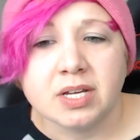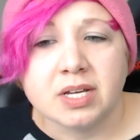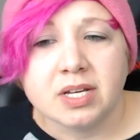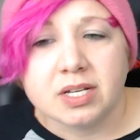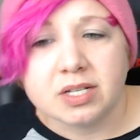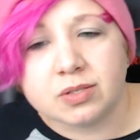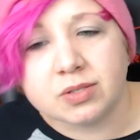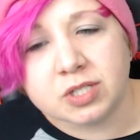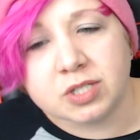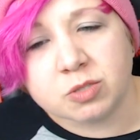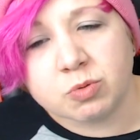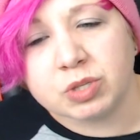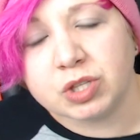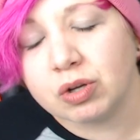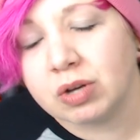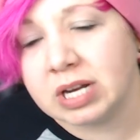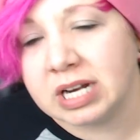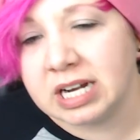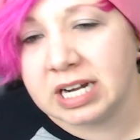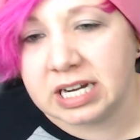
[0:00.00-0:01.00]
So this is what
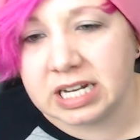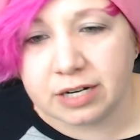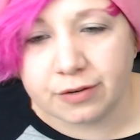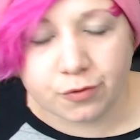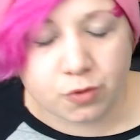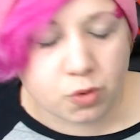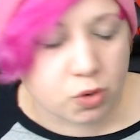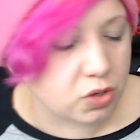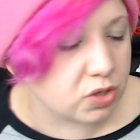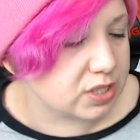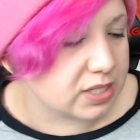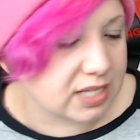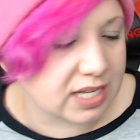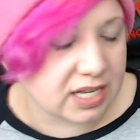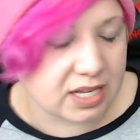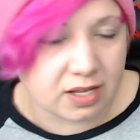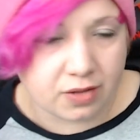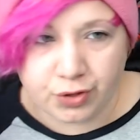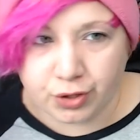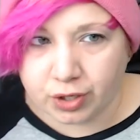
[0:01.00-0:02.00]
they're going to need. Of course,
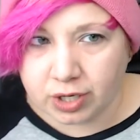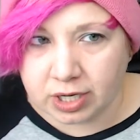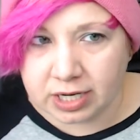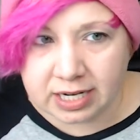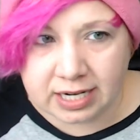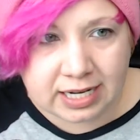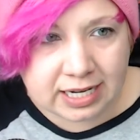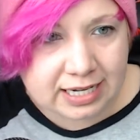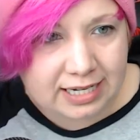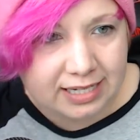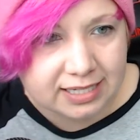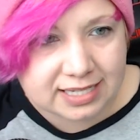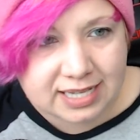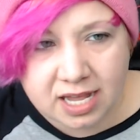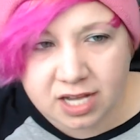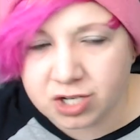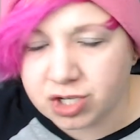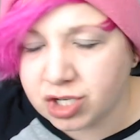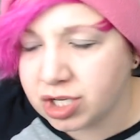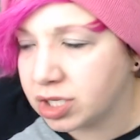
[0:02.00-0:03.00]
they're going to need it to
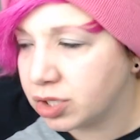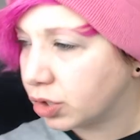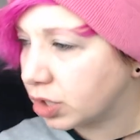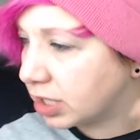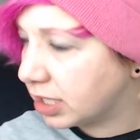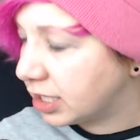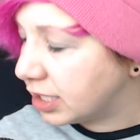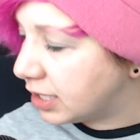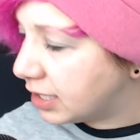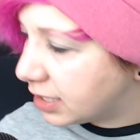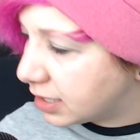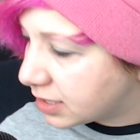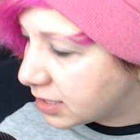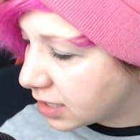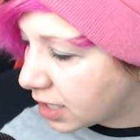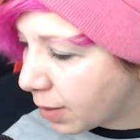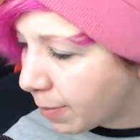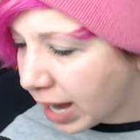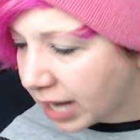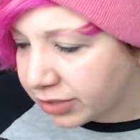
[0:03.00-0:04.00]
Henshin. They're going to need it to
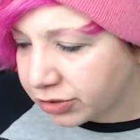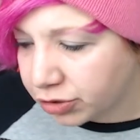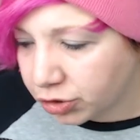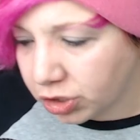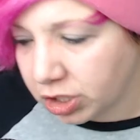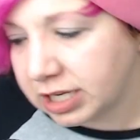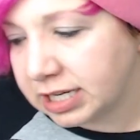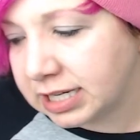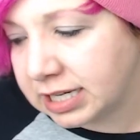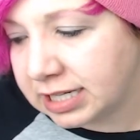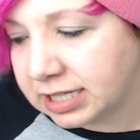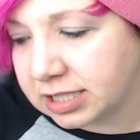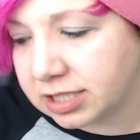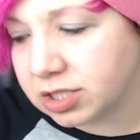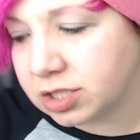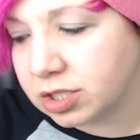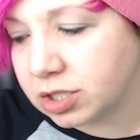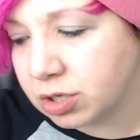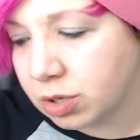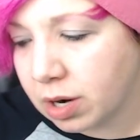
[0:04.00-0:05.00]
combine. They're going to need it
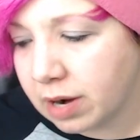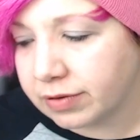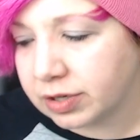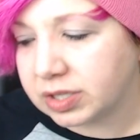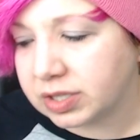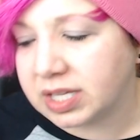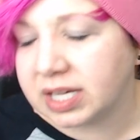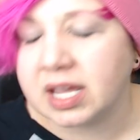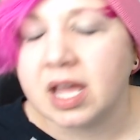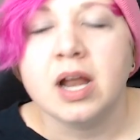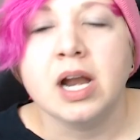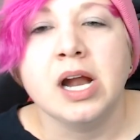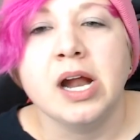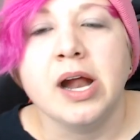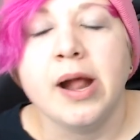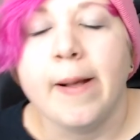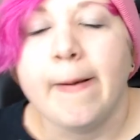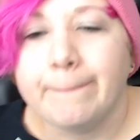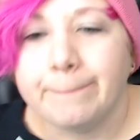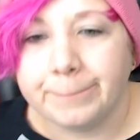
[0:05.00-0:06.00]
to do everything.
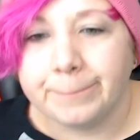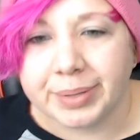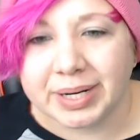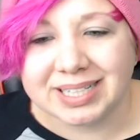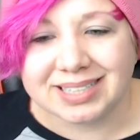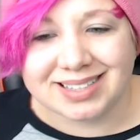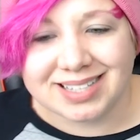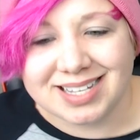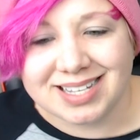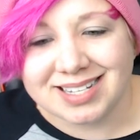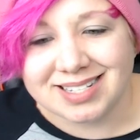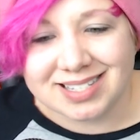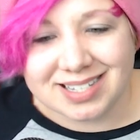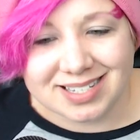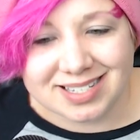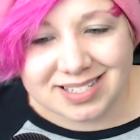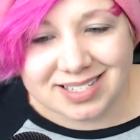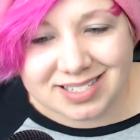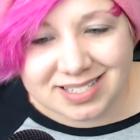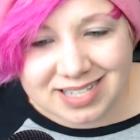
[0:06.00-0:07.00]
But these
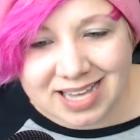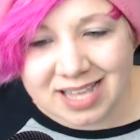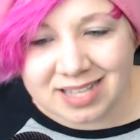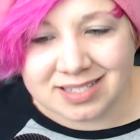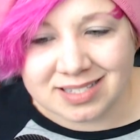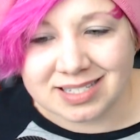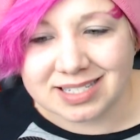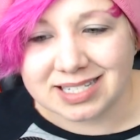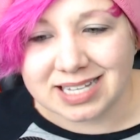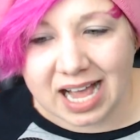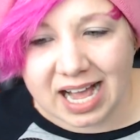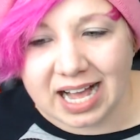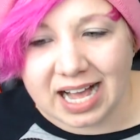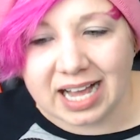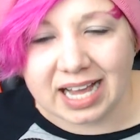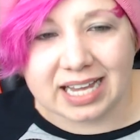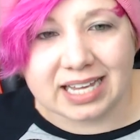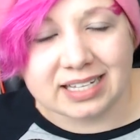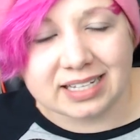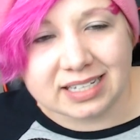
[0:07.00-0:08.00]

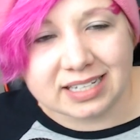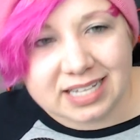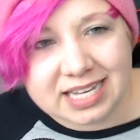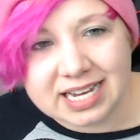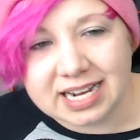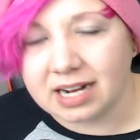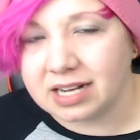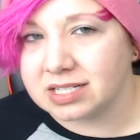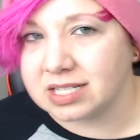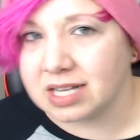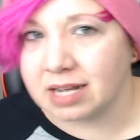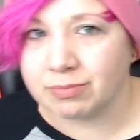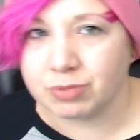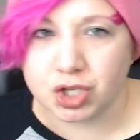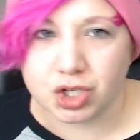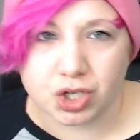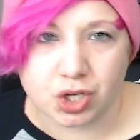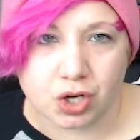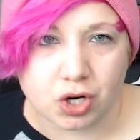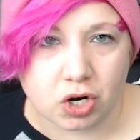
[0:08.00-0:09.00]
Sentai gears, I'm
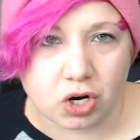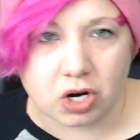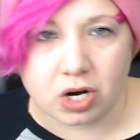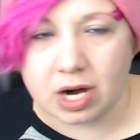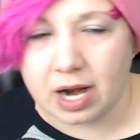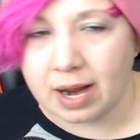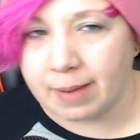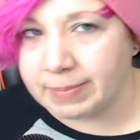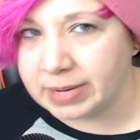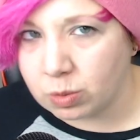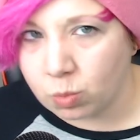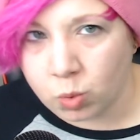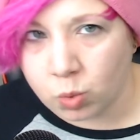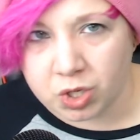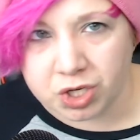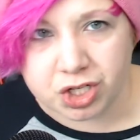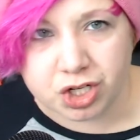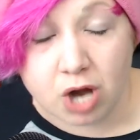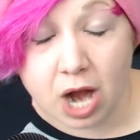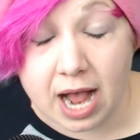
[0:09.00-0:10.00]
sure, I mean,
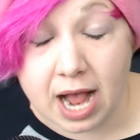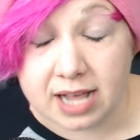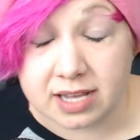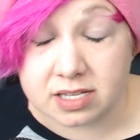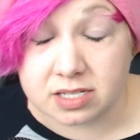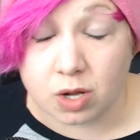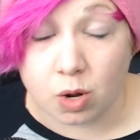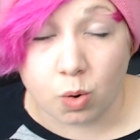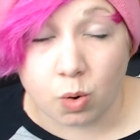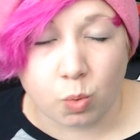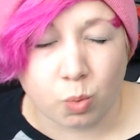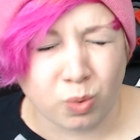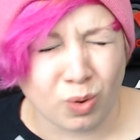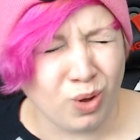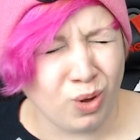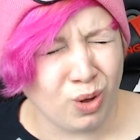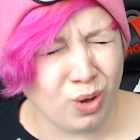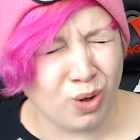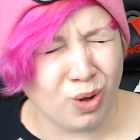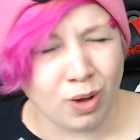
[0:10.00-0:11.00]
once your eyes go,
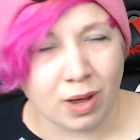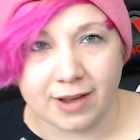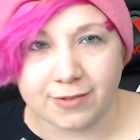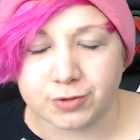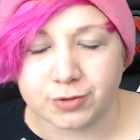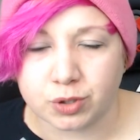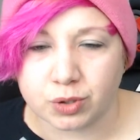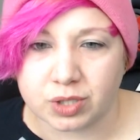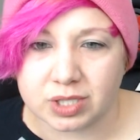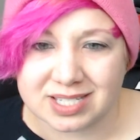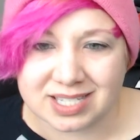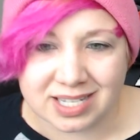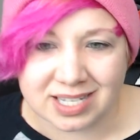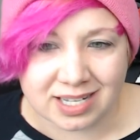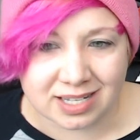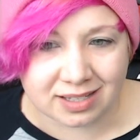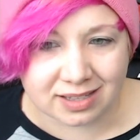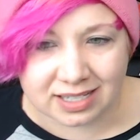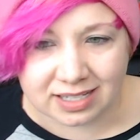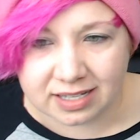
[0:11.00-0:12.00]
whoa, after the
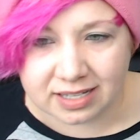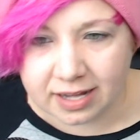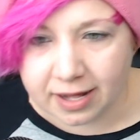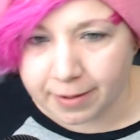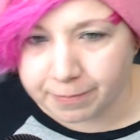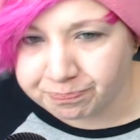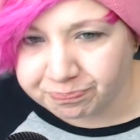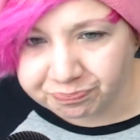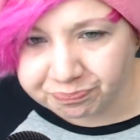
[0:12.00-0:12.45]
seeing the